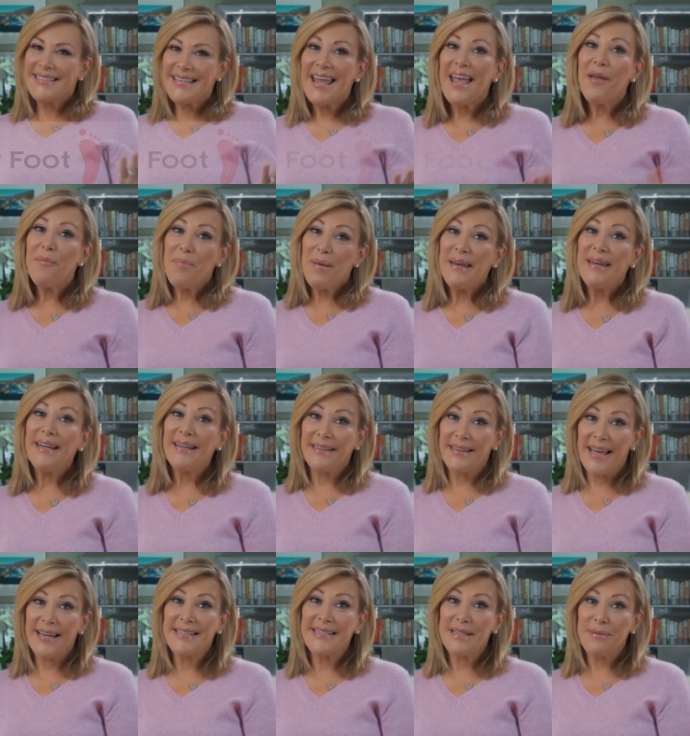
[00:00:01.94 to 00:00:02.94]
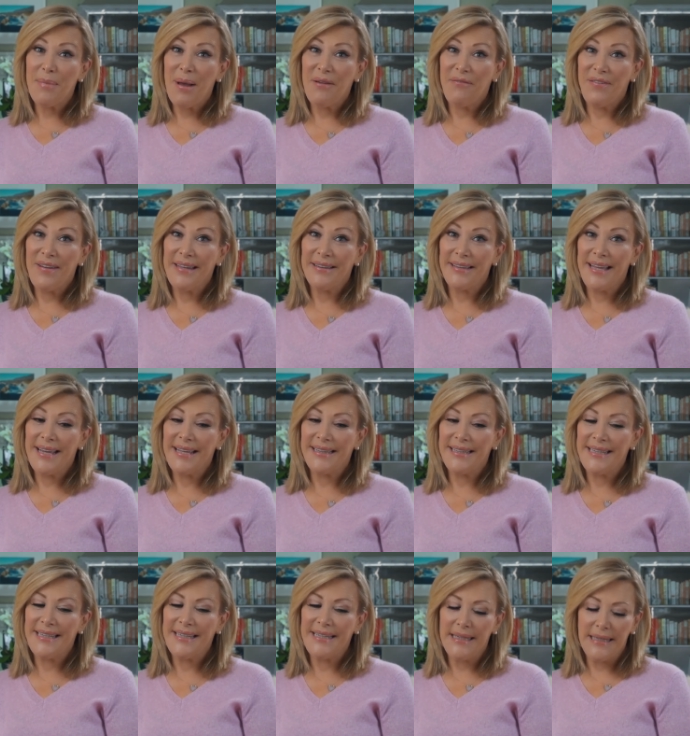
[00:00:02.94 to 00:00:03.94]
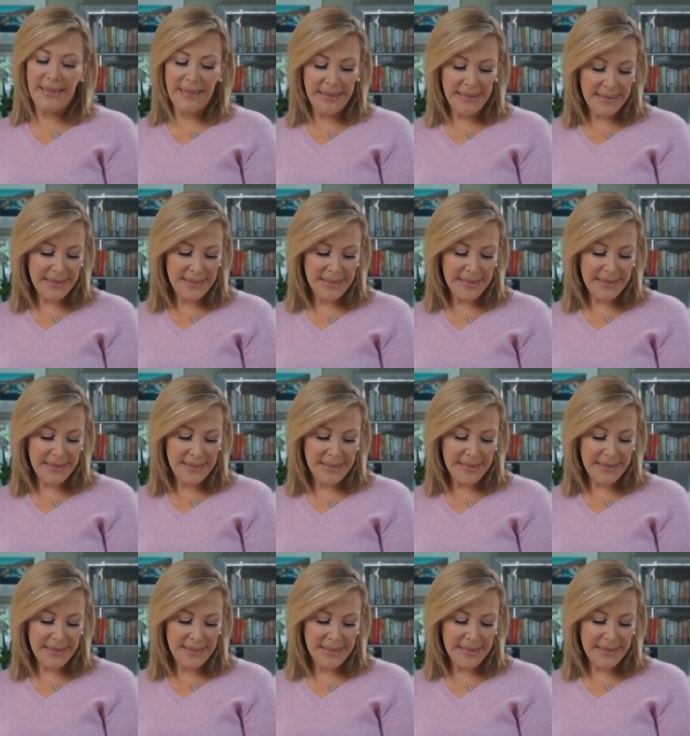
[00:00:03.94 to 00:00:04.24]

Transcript: To say I've been neglecting my feet lately